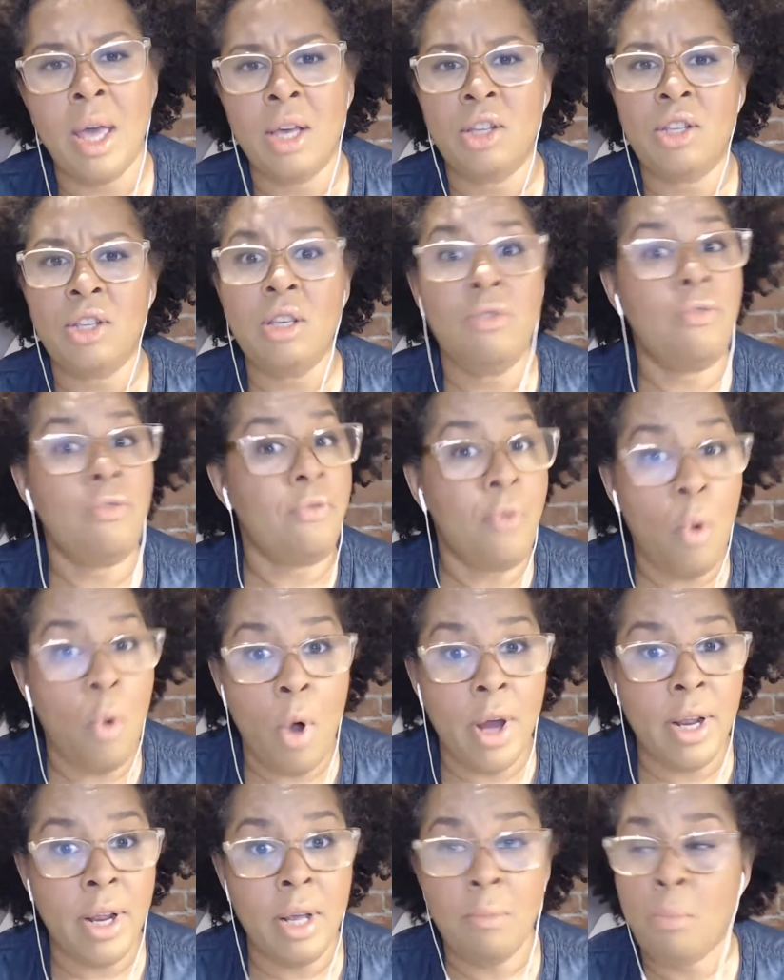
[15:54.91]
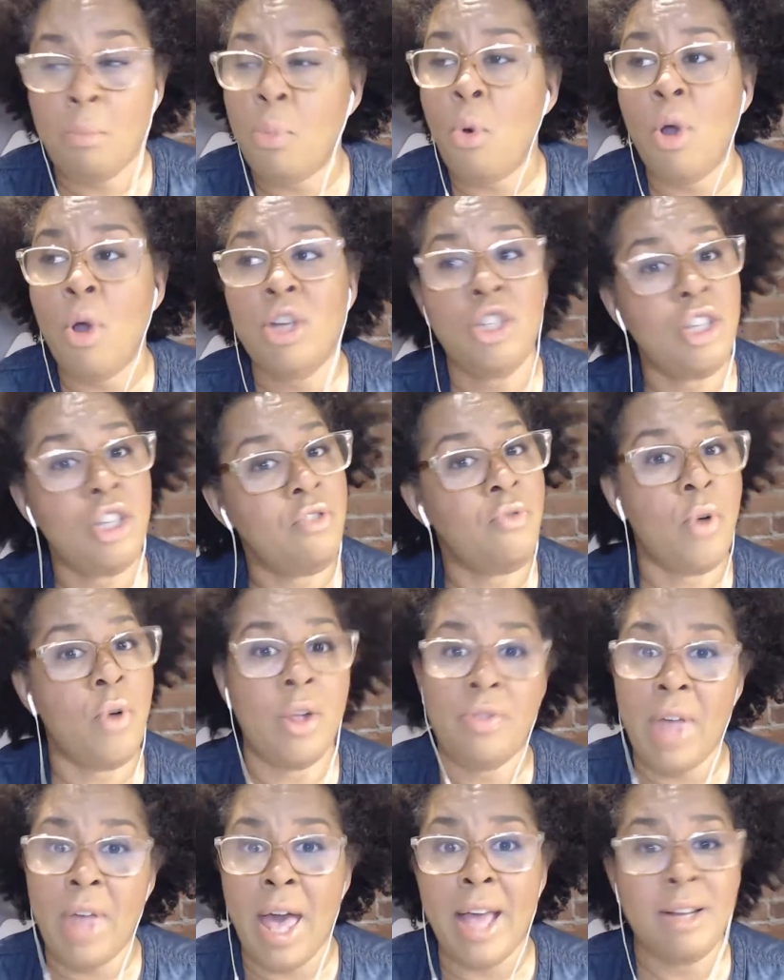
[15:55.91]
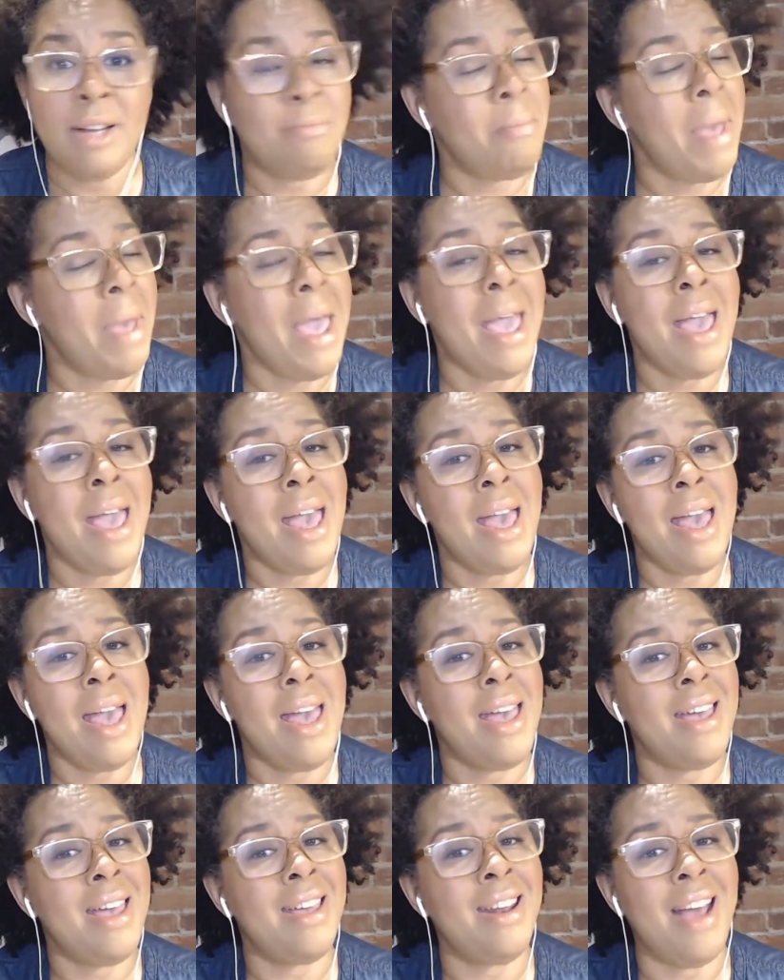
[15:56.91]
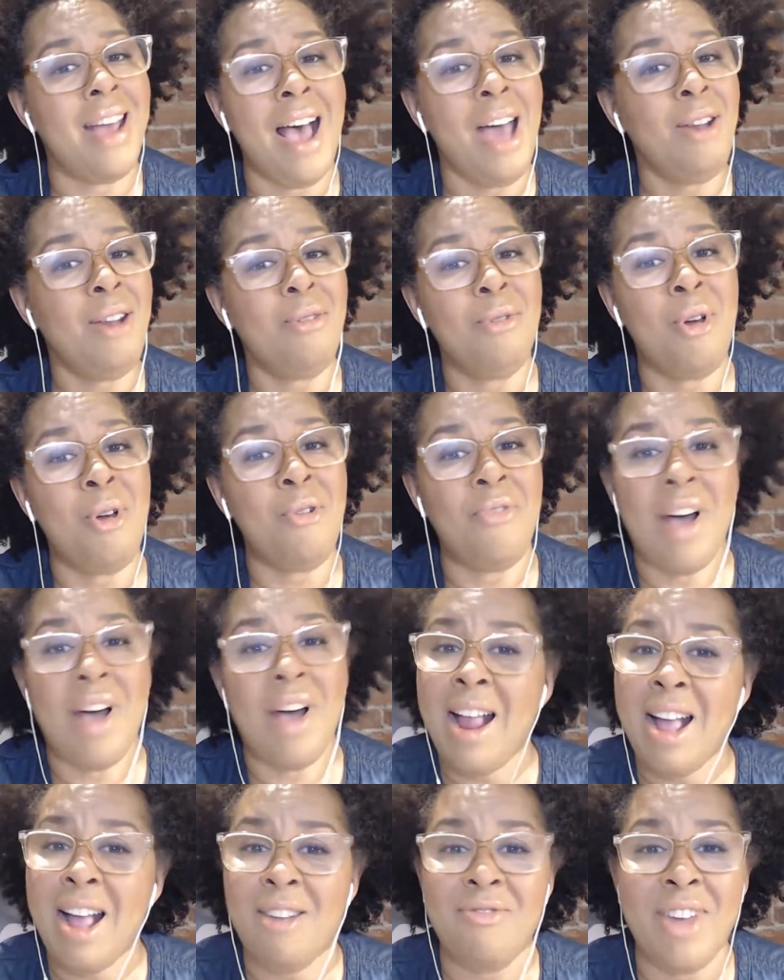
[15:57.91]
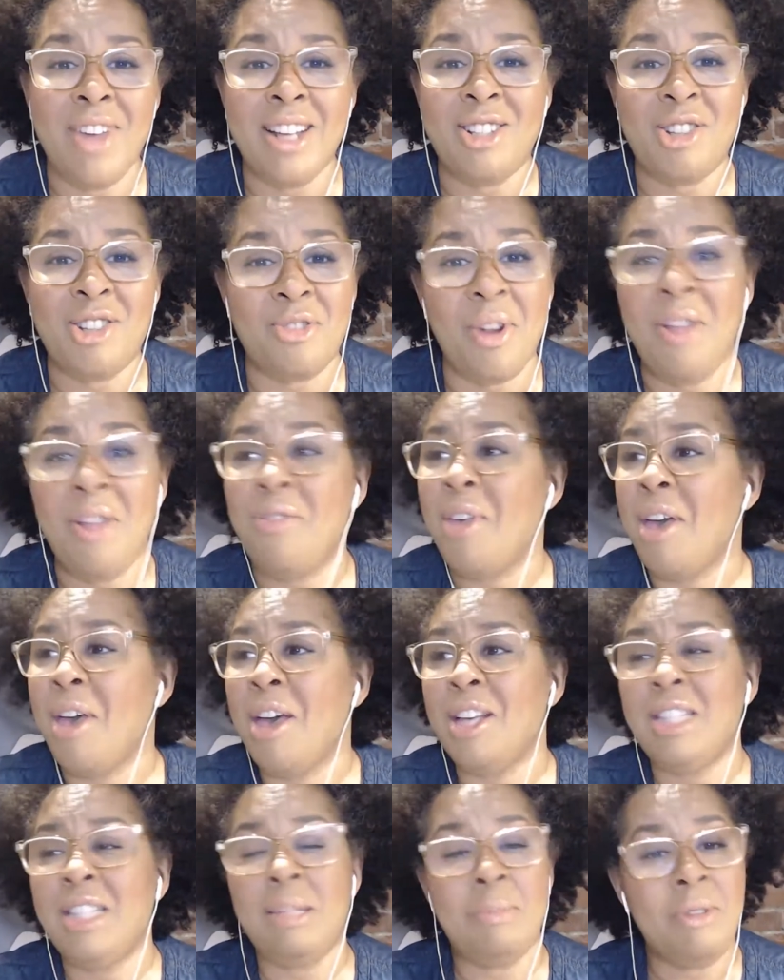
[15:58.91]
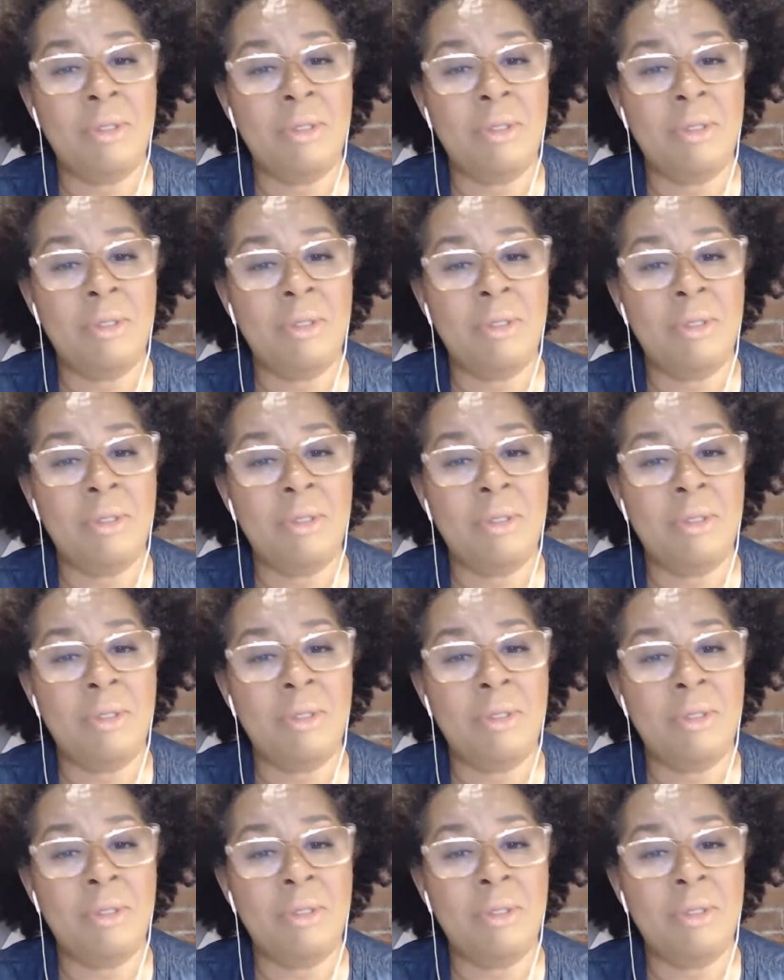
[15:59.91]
She fought it. Boy, she fought that. Man, I don't know if I have that strength to be